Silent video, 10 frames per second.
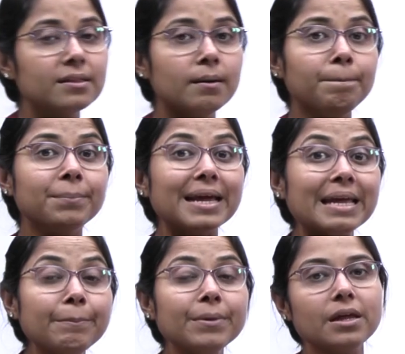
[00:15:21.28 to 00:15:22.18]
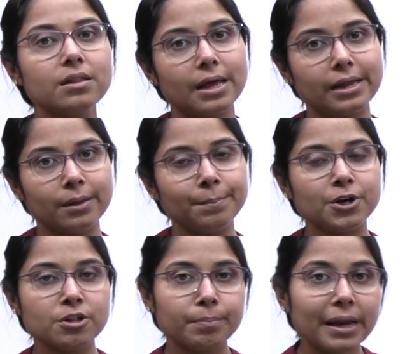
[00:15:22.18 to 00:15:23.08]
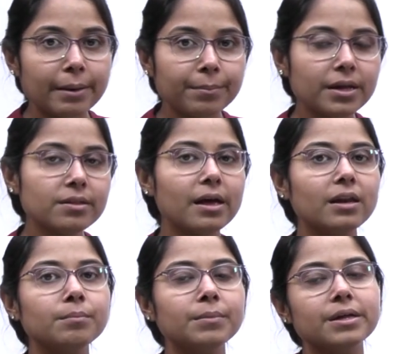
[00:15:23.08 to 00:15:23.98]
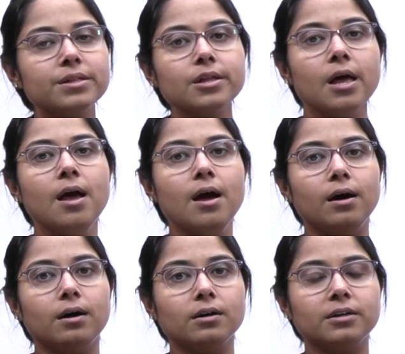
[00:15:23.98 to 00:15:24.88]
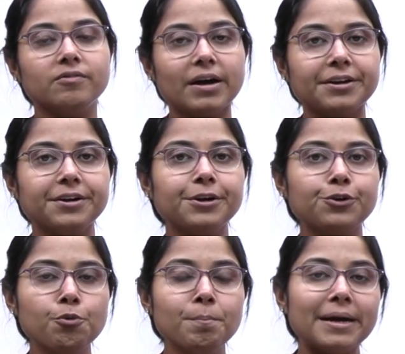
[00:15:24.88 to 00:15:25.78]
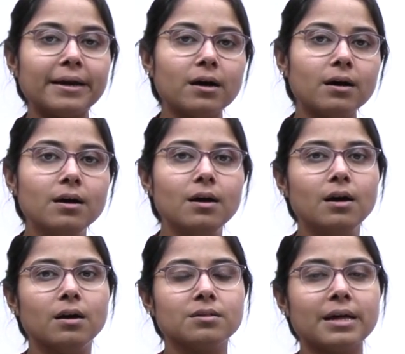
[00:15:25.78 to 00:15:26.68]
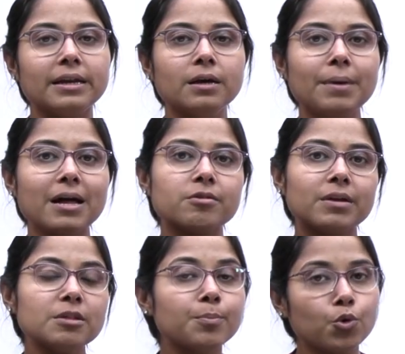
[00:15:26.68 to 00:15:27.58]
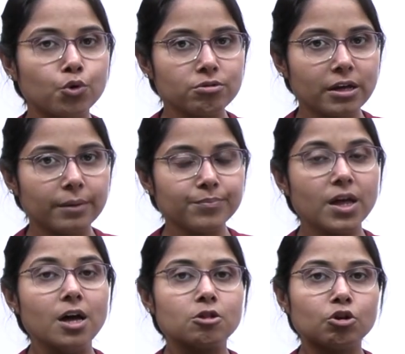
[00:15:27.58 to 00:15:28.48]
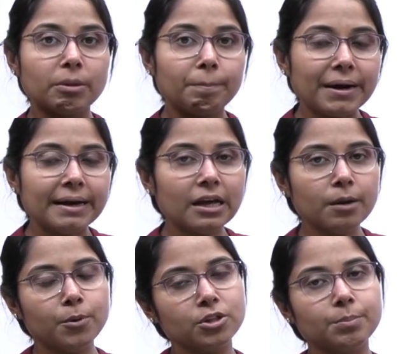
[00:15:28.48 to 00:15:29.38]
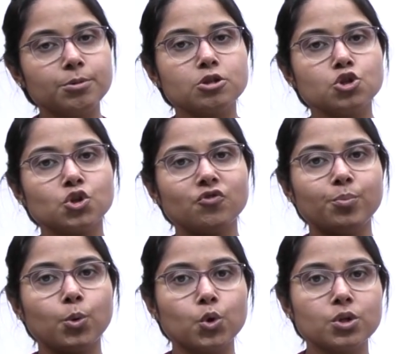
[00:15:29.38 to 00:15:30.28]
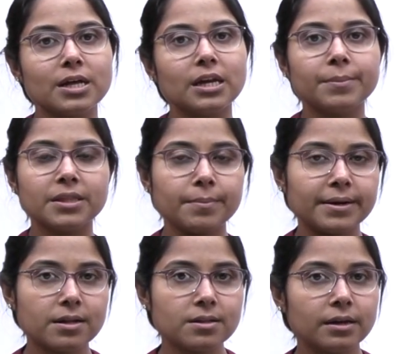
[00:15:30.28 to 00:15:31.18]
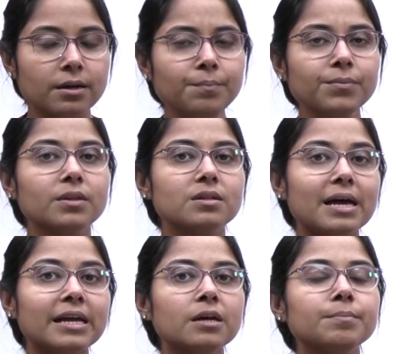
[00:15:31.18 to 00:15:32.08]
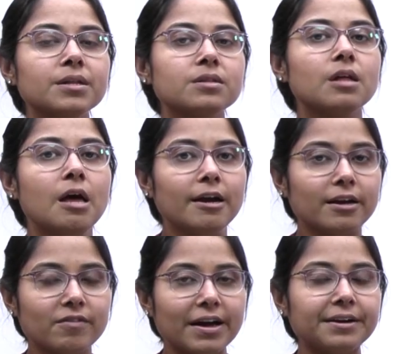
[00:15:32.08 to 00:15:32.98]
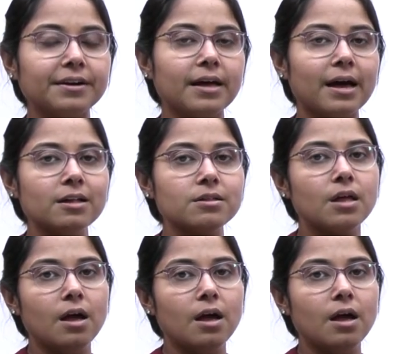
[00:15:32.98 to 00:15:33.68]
the primary xylem, because primary xylem is divided into metaxylem as well as protoxylem. So depending upon the position of protoxylem and the metaxylem, the xylem is divided as